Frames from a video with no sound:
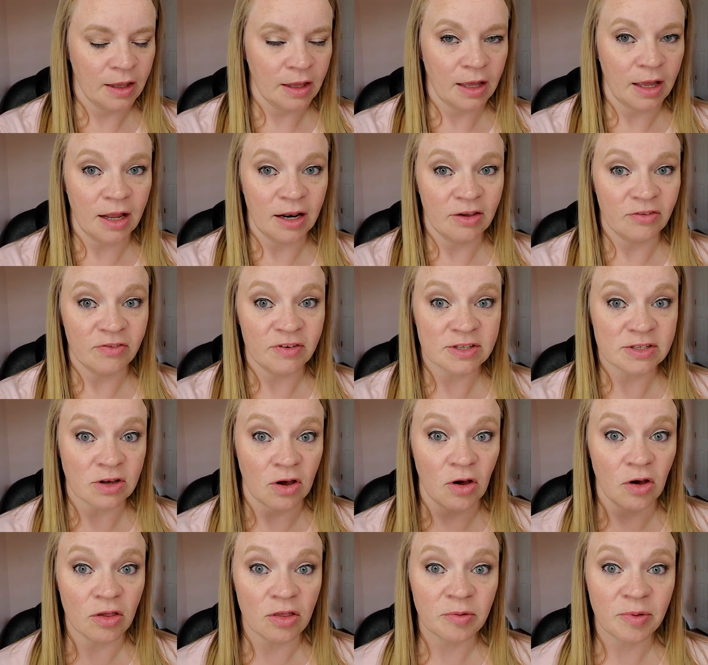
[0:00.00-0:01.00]
And if it's
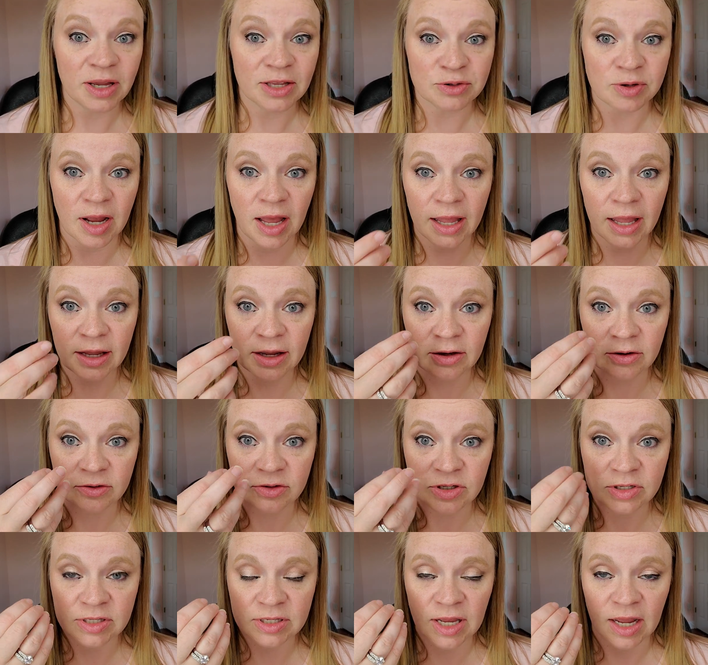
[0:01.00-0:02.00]
all the way dry, it'll
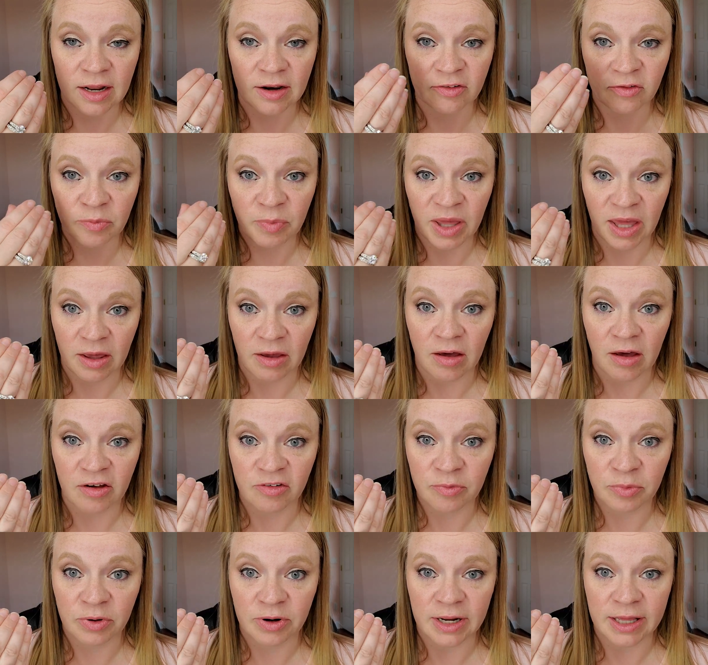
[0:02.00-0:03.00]
just kind of pick
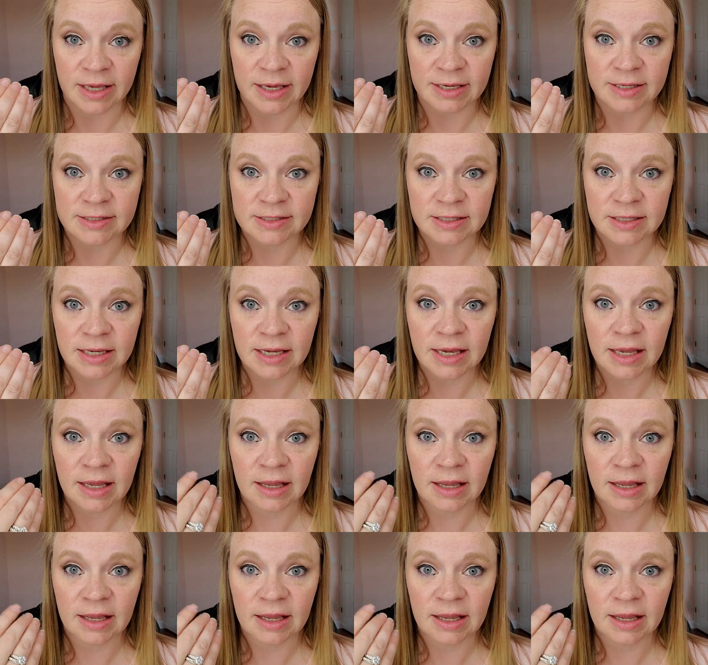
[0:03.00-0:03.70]
off pretty easily.